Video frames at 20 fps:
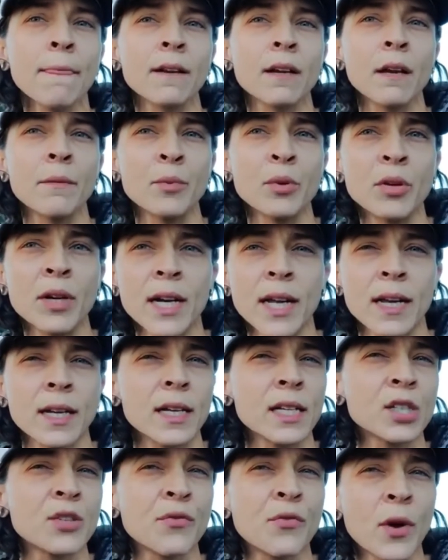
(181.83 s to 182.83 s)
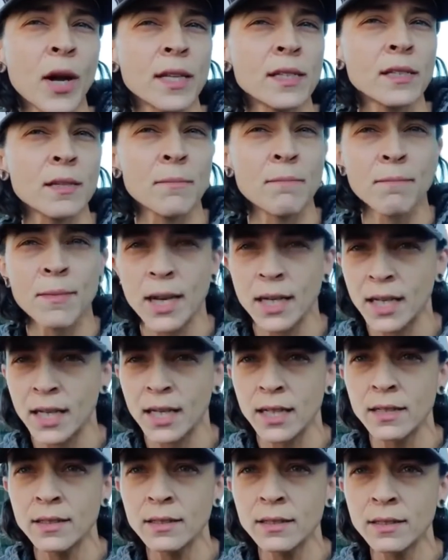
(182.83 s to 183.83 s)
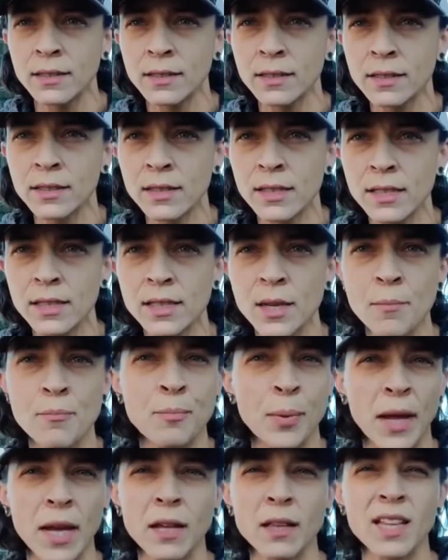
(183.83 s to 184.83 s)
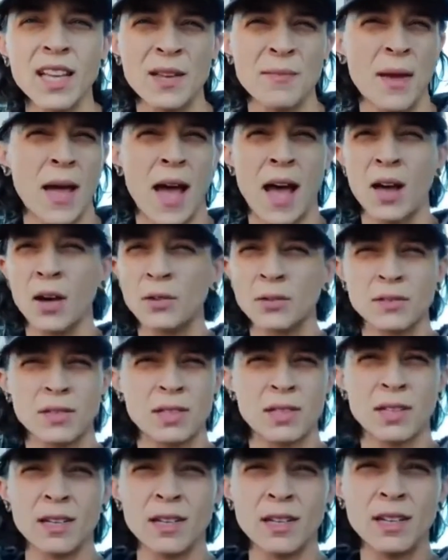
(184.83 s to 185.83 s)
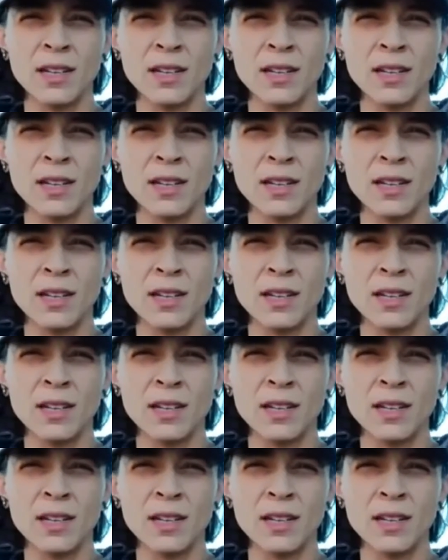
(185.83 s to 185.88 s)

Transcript: the community and his friends' money to bail him out,